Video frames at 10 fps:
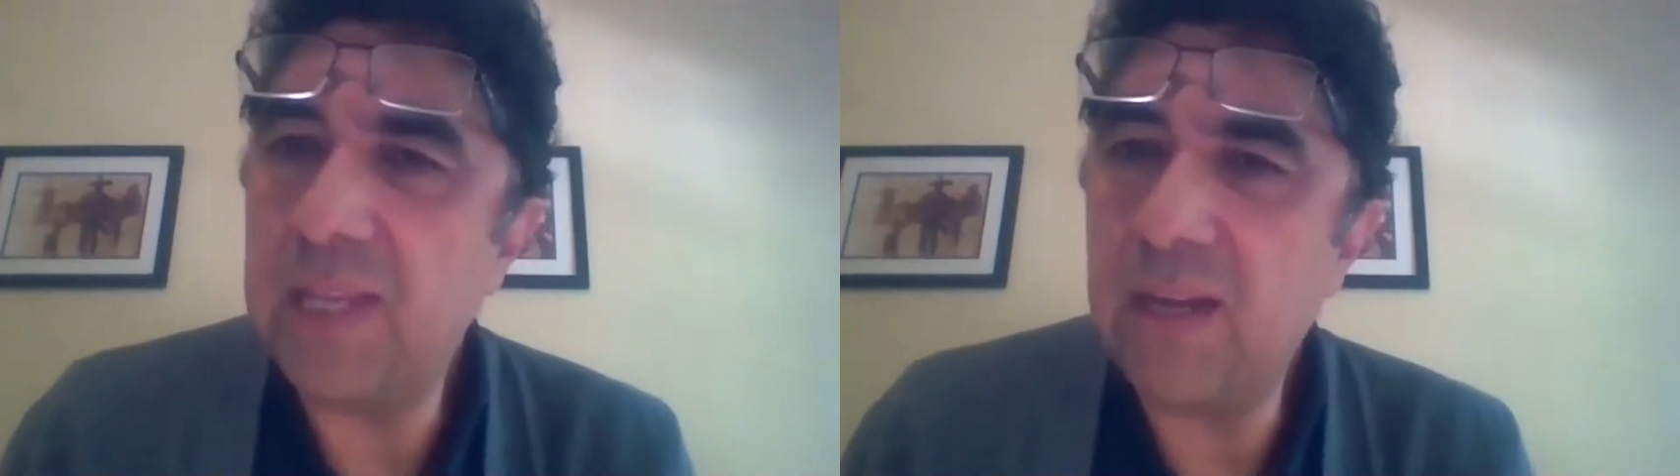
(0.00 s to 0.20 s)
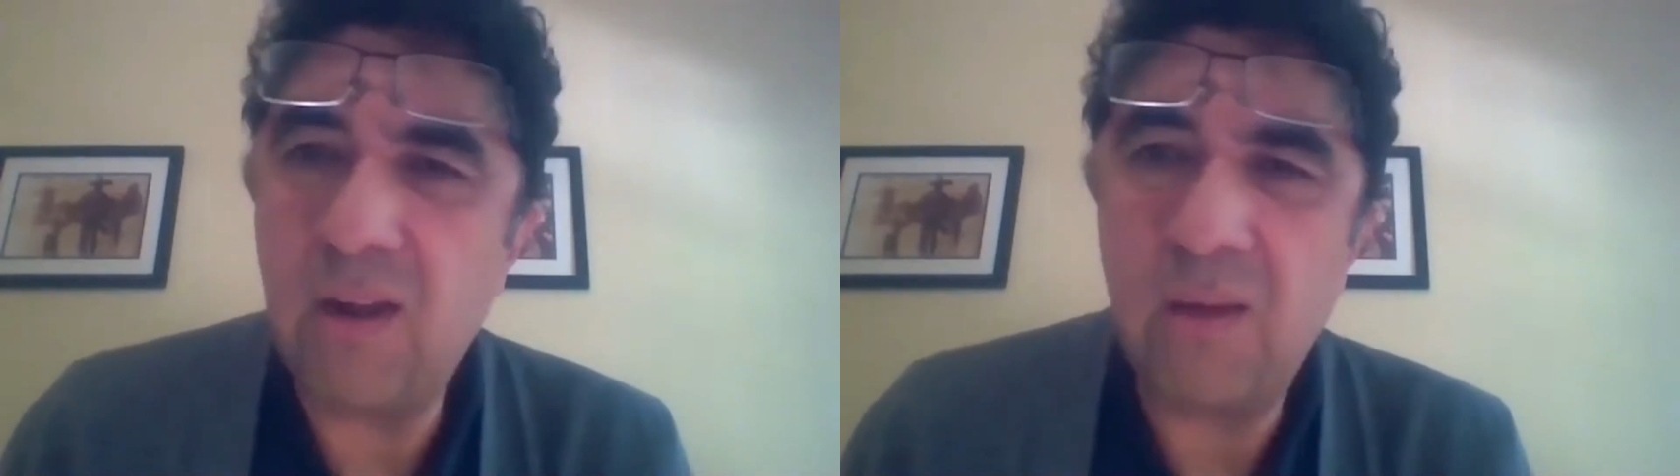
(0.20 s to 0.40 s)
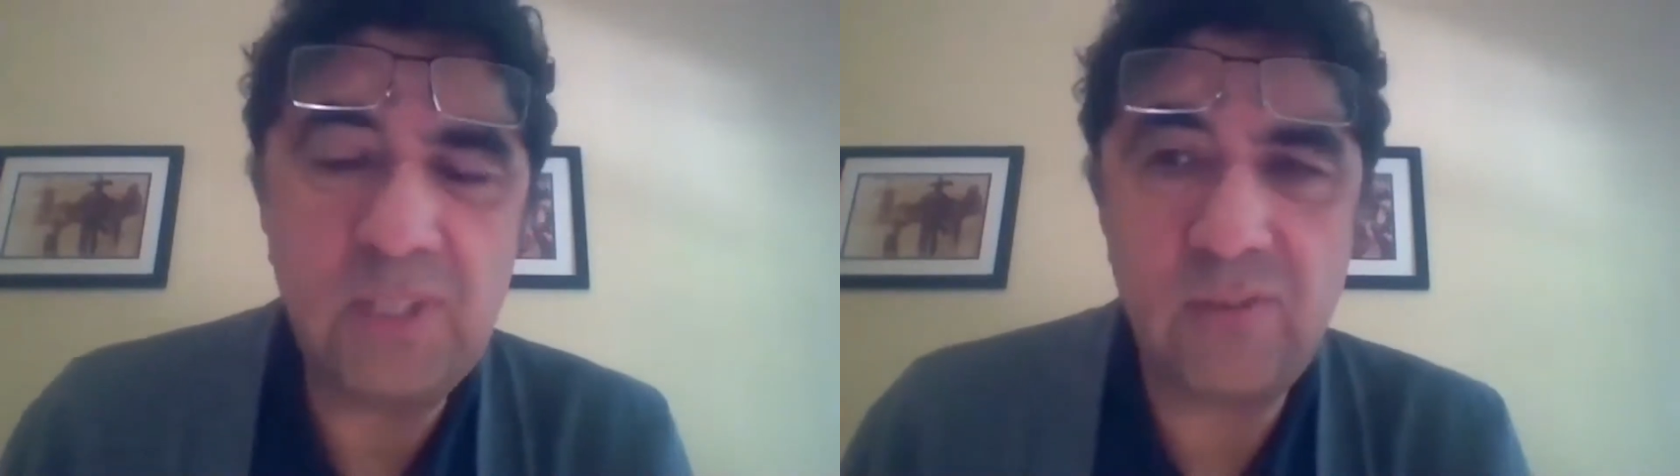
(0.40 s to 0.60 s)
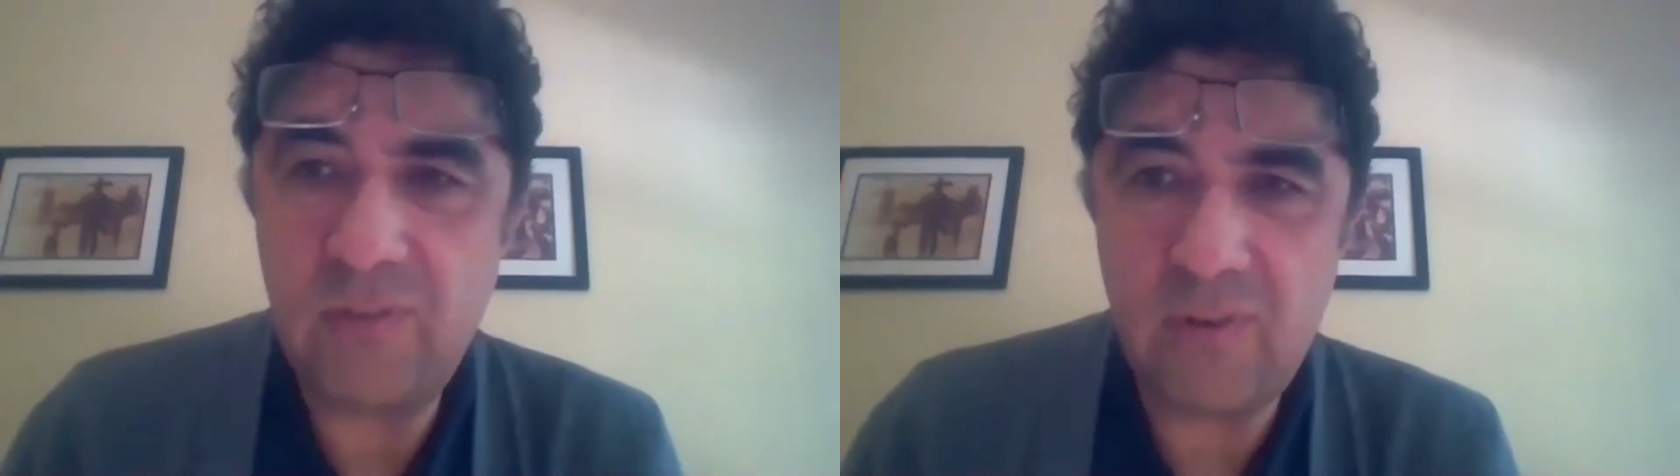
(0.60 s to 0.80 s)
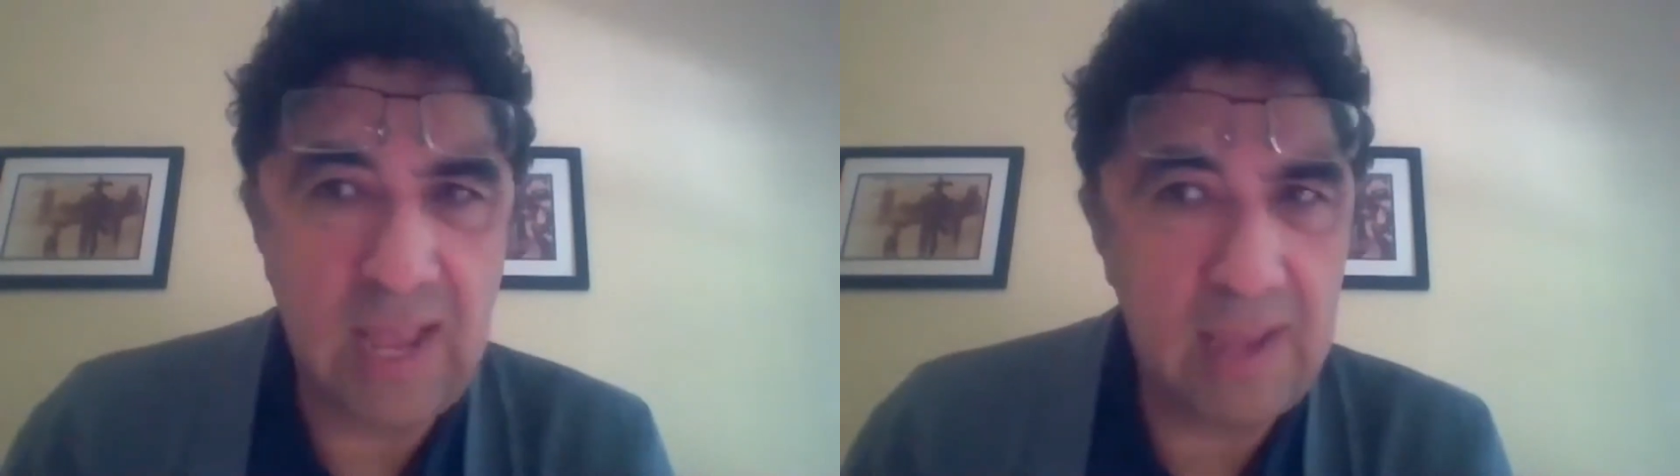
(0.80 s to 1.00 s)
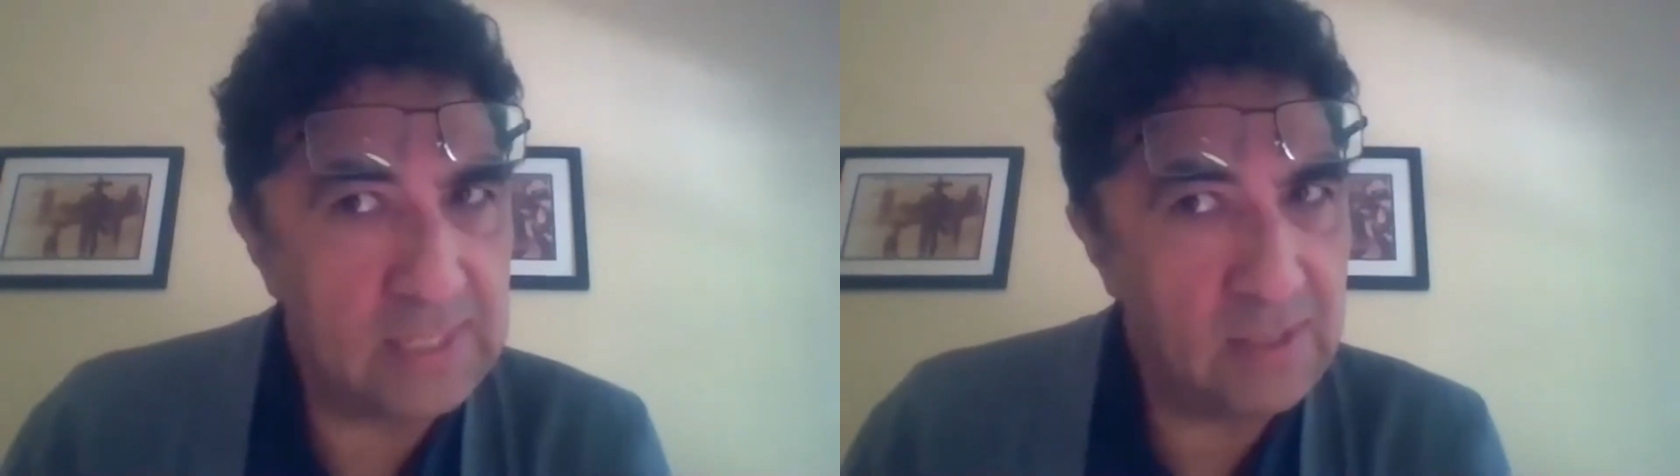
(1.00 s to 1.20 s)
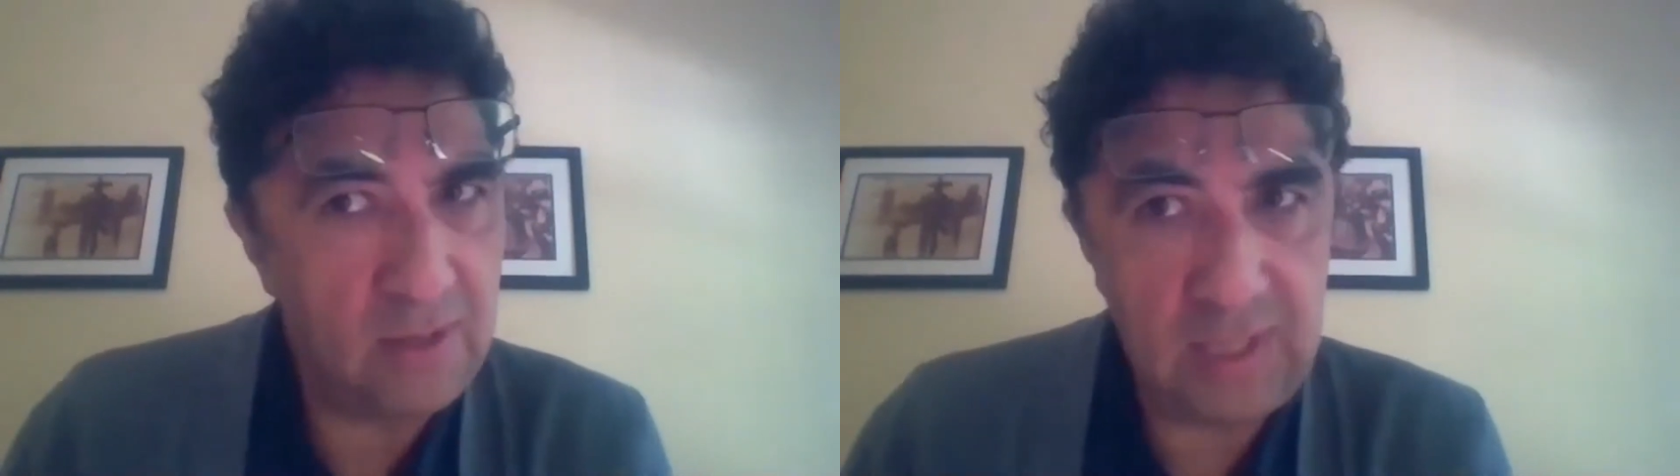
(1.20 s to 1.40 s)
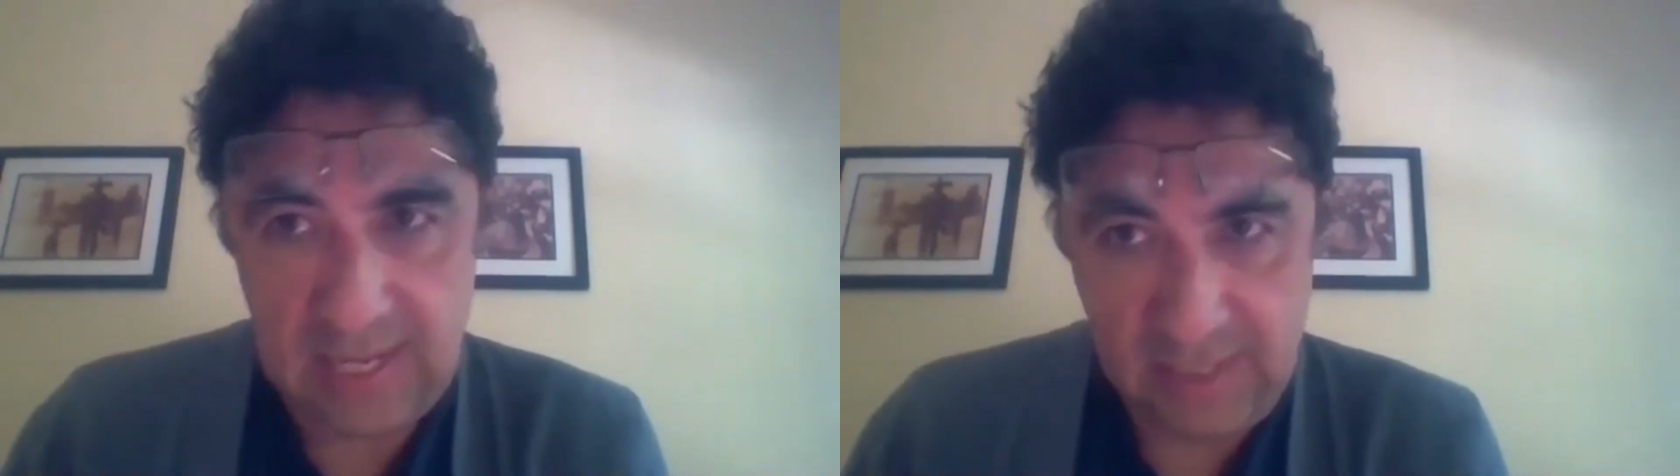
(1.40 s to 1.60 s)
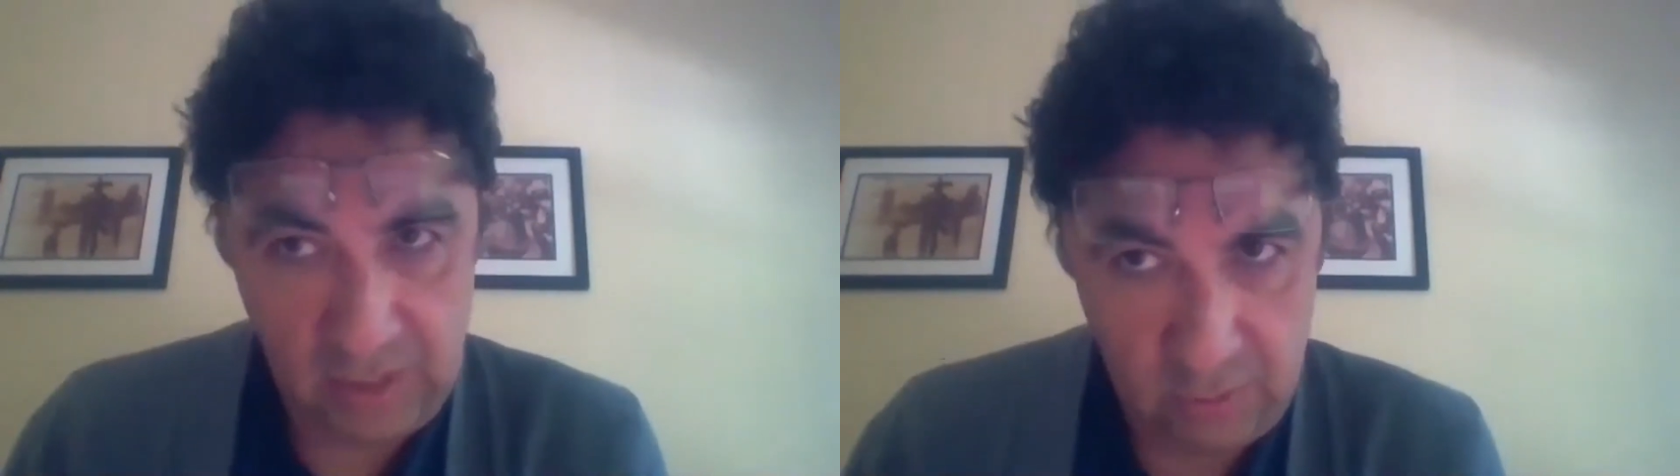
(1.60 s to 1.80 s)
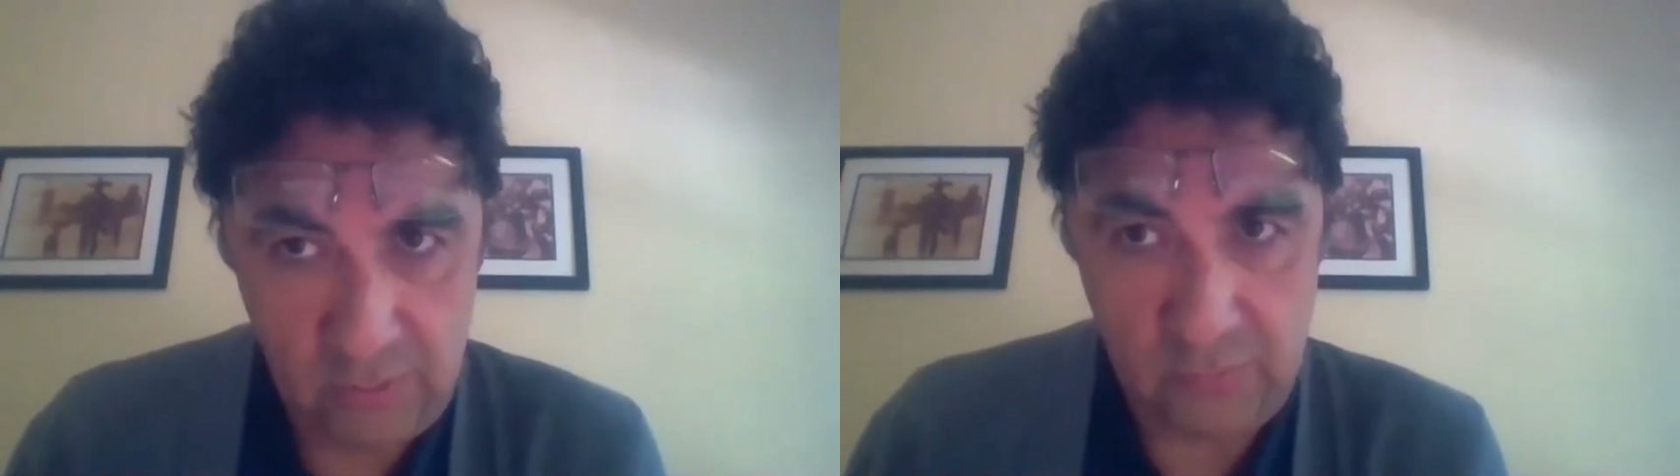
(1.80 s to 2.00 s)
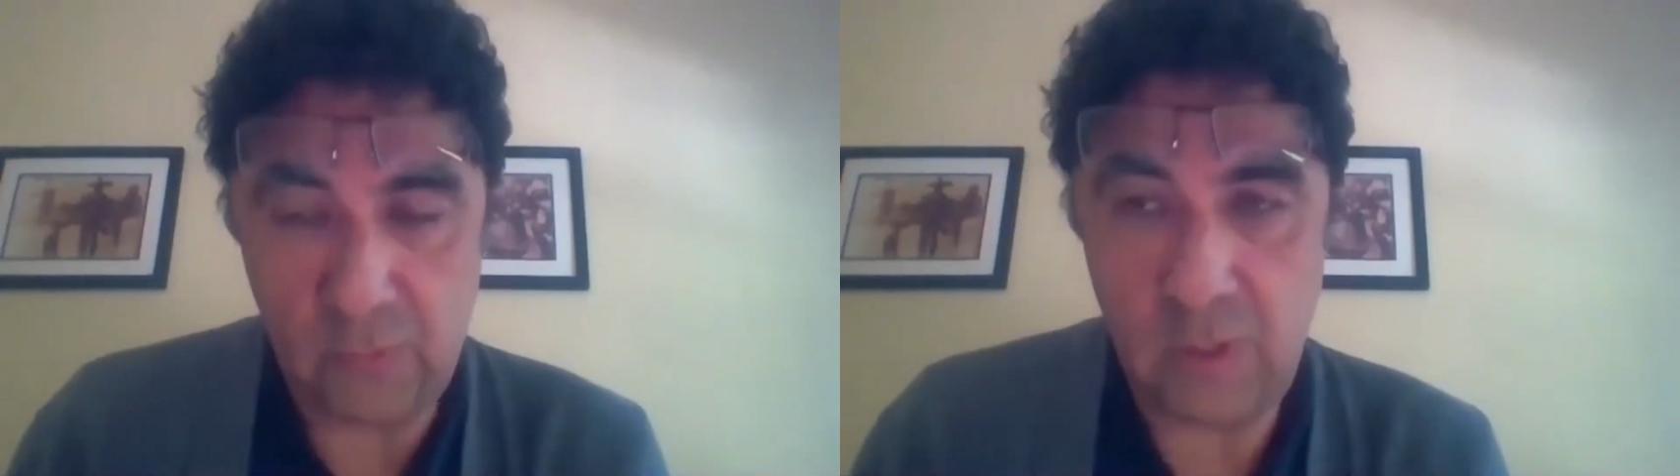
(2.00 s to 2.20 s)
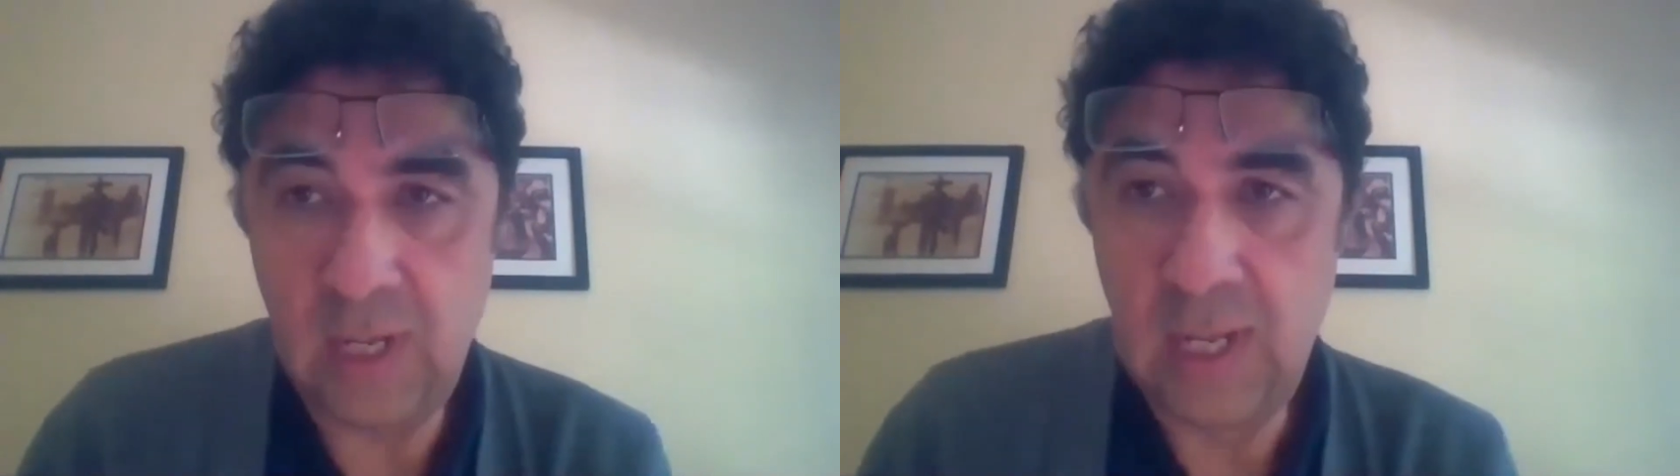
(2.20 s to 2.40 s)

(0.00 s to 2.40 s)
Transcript: the economics of crime, is not as useful